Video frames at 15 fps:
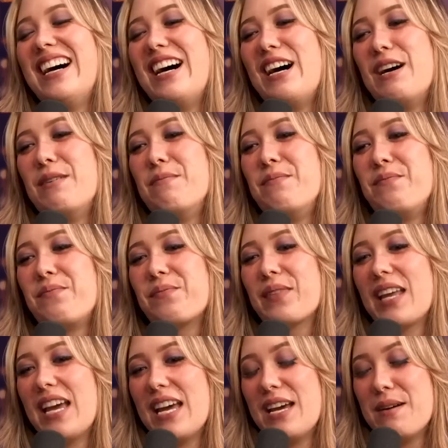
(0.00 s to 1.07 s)
Um,
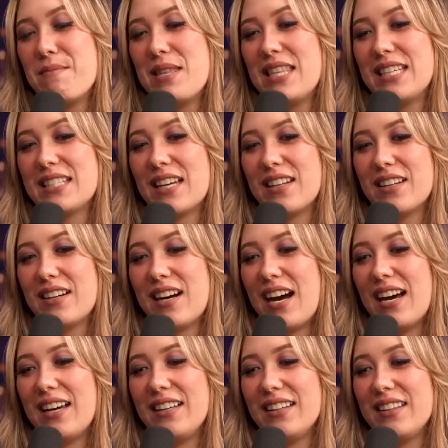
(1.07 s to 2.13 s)
him and this other
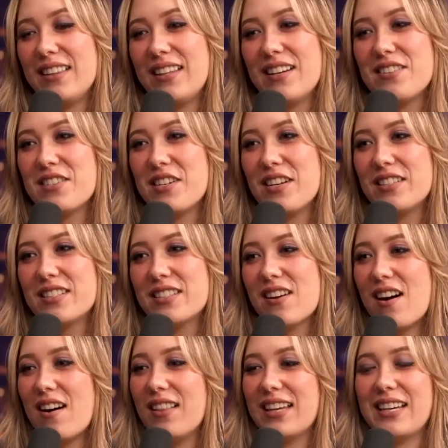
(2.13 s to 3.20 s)
guy, they're just
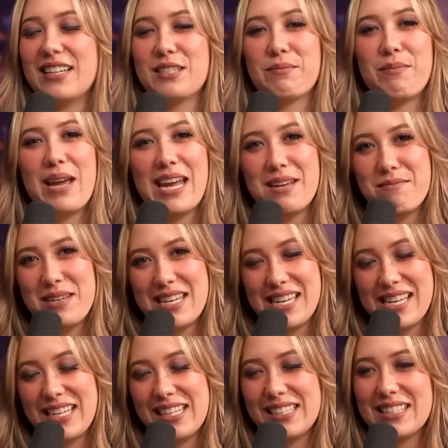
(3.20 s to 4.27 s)
calling us
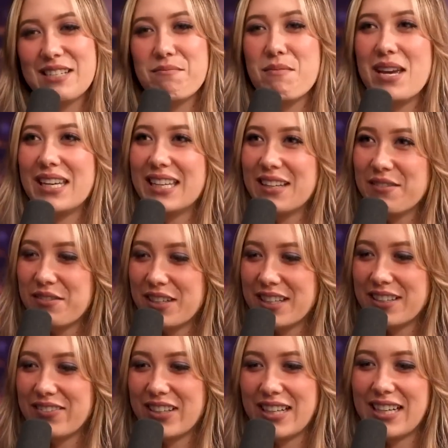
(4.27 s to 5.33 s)
babies and making
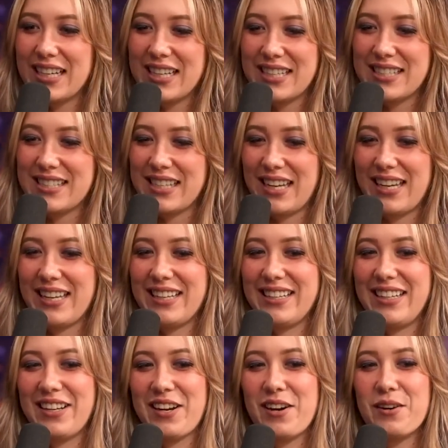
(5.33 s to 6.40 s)
fun of us.
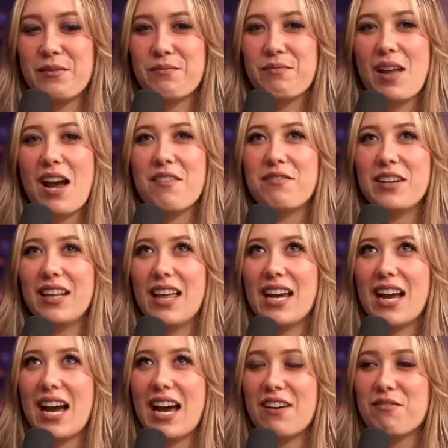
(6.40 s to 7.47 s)
And, you know, I feel
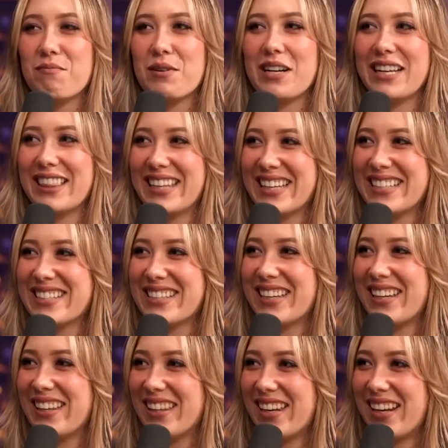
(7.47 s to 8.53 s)
like I have pretty thick
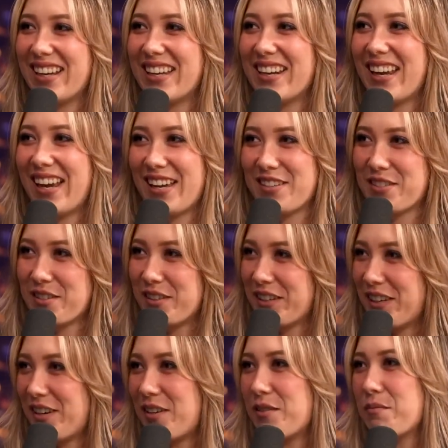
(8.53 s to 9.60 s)
skin that I can
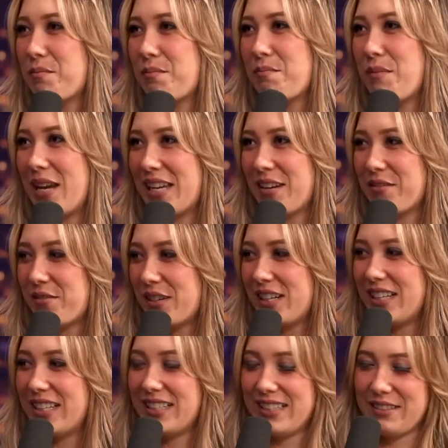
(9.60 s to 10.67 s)
handle, you know, making
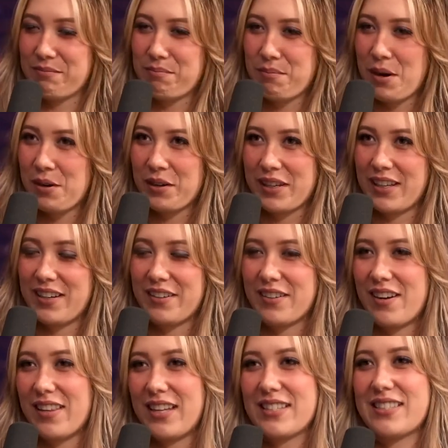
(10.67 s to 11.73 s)
fun and, po you know,
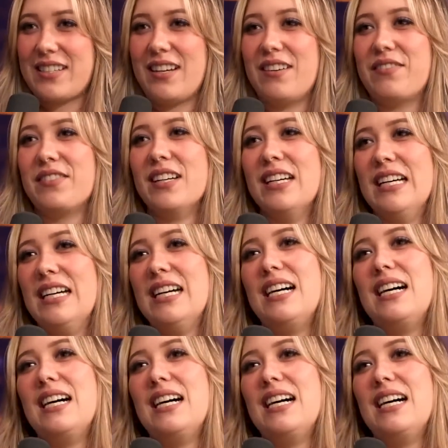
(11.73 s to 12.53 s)
all that stuff.